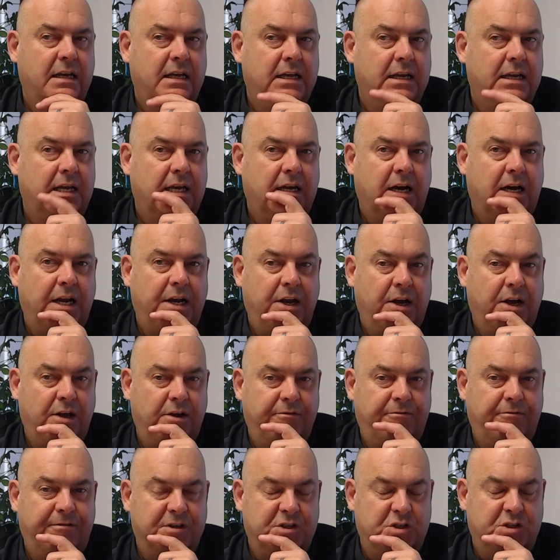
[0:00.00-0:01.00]
I know
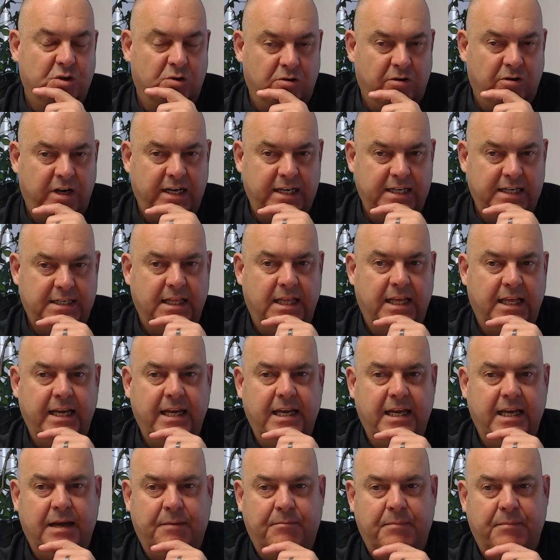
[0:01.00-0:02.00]
for sure in Italy
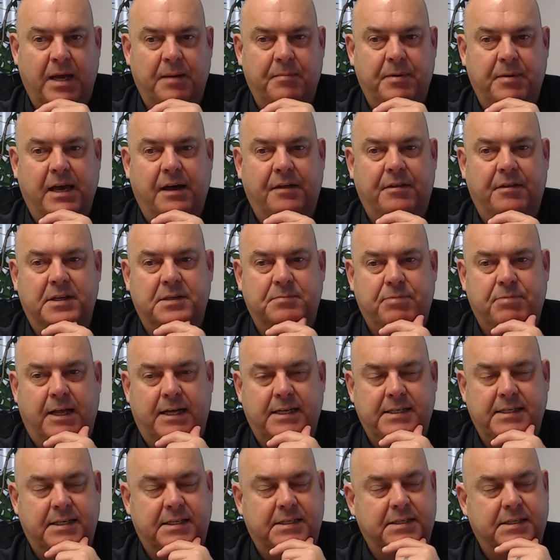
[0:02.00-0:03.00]
and maybe other
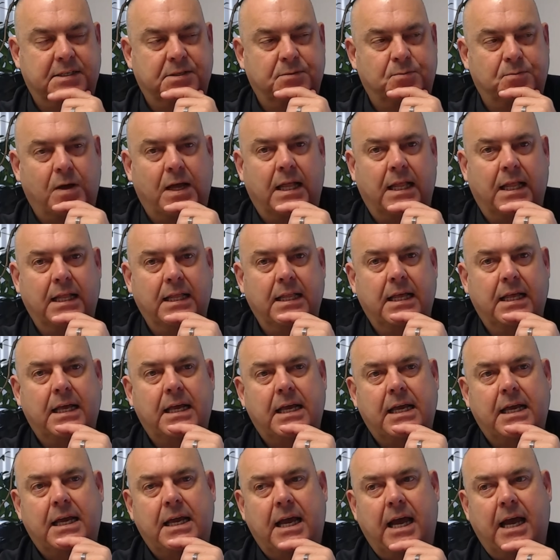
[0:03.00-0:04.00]
places as well.
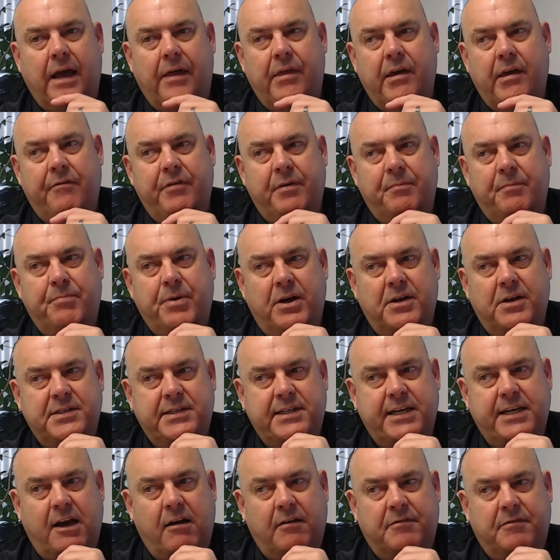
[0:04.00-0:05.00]
And they've imposed
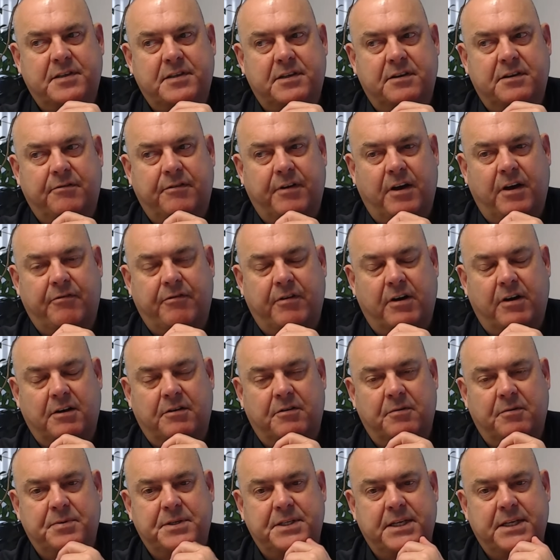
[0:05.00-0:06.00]
tariffs of over
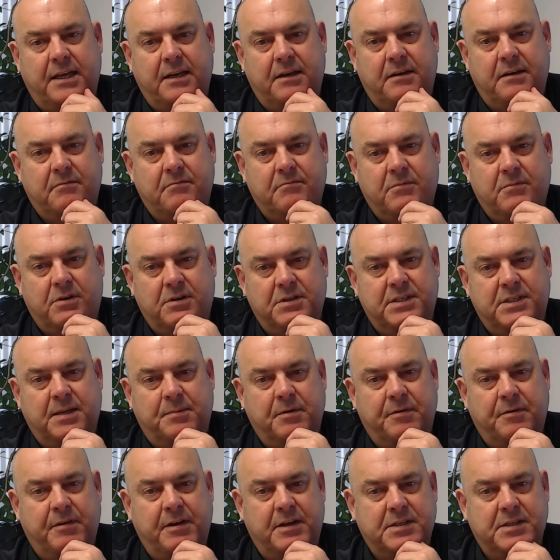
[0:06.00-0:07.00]
100% on some
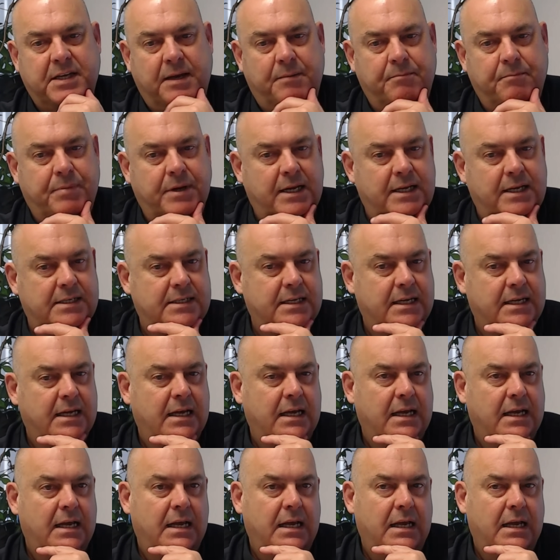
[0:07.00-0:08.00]
of those companies.
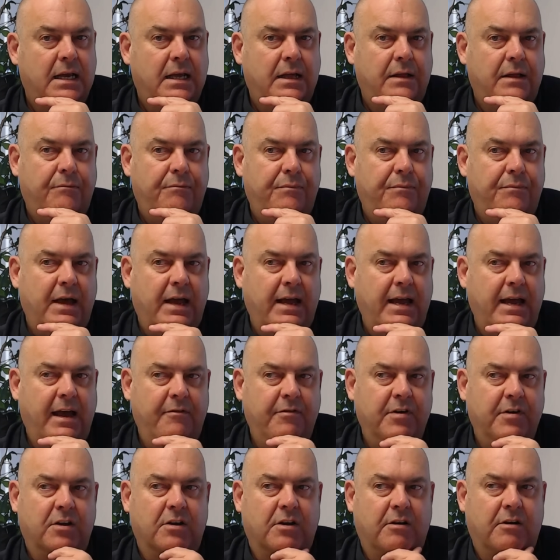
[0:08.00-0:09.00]
They
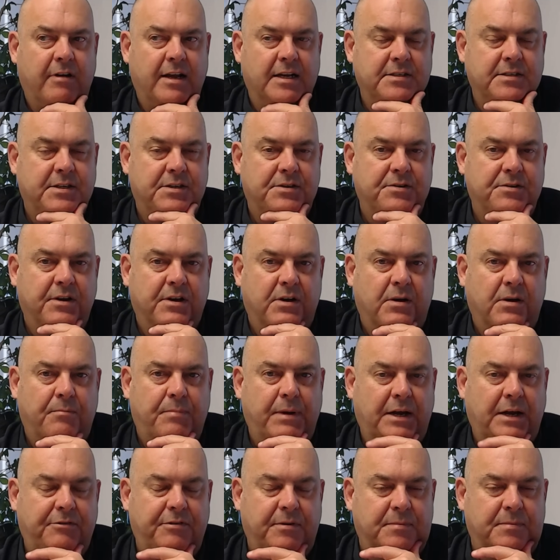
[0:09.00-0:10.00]
haven't got around to doing it on
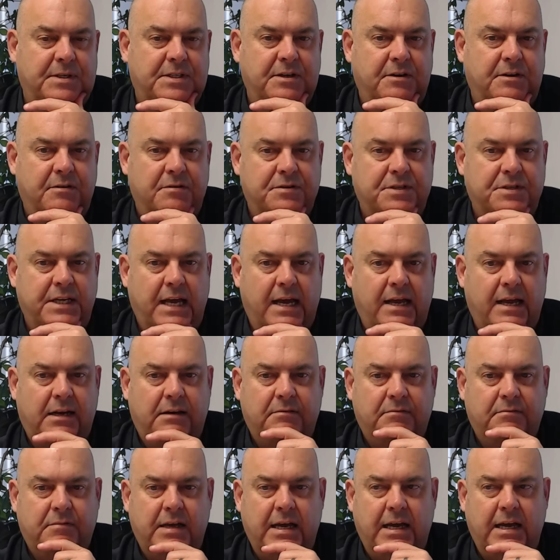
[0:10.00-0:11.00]
battery materials yet.
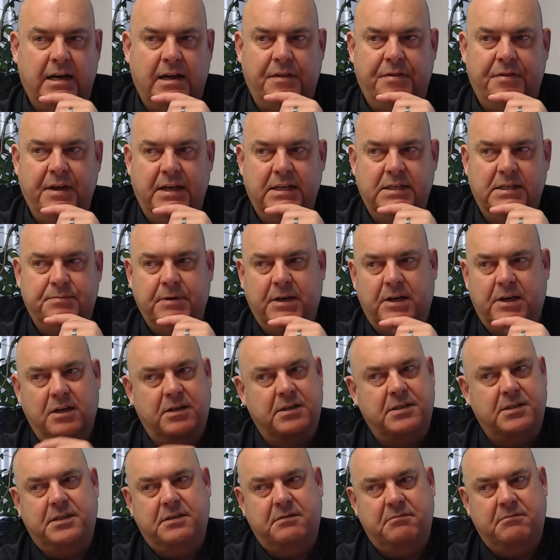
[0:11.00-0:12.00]
And I think it's
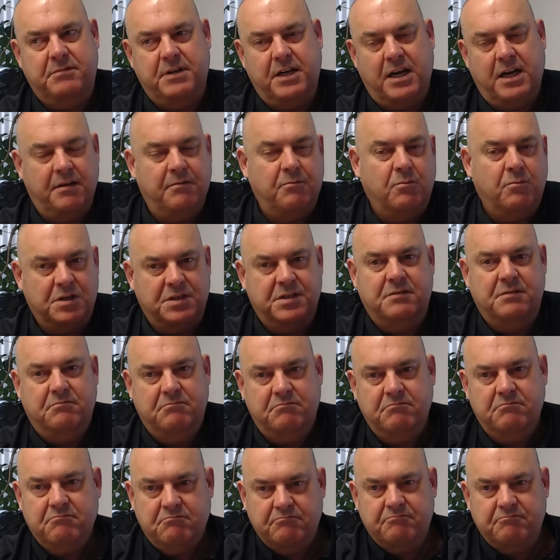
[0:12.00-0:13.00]
because, it wasn't
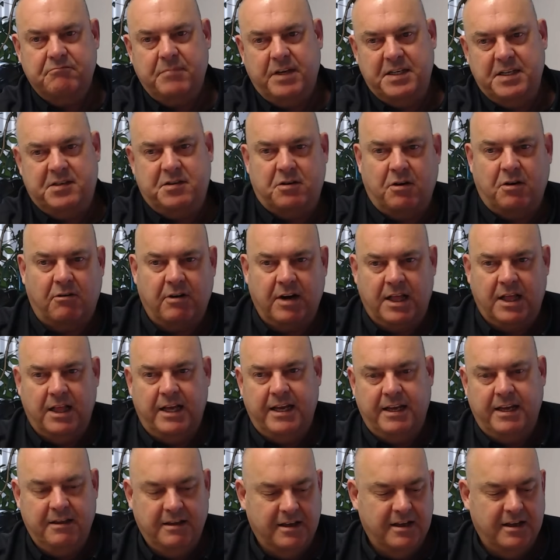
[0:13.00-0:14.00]

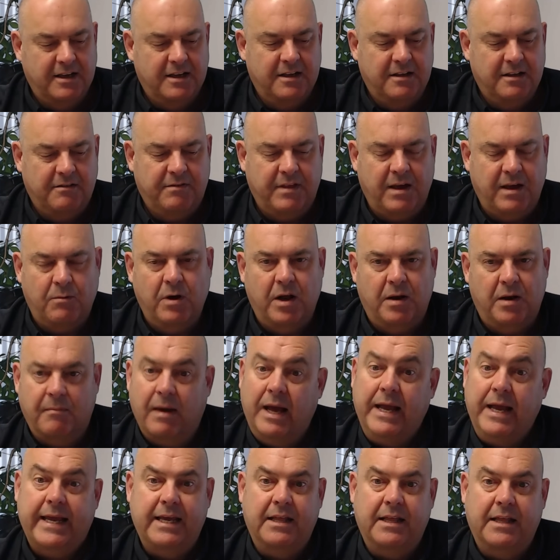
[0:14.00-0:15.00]
historically, they weren't
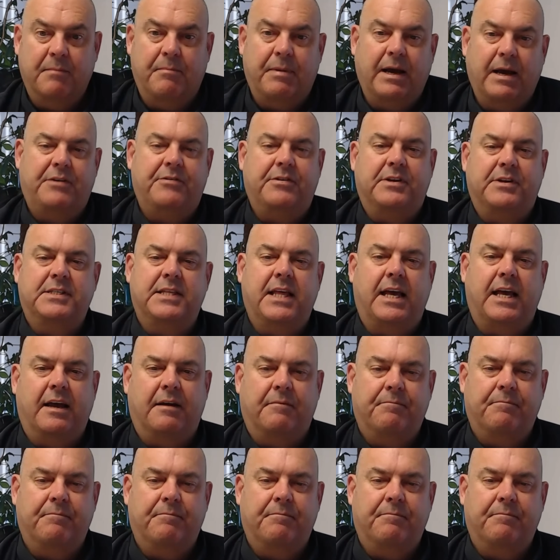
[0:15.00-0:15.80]
making the batteries there.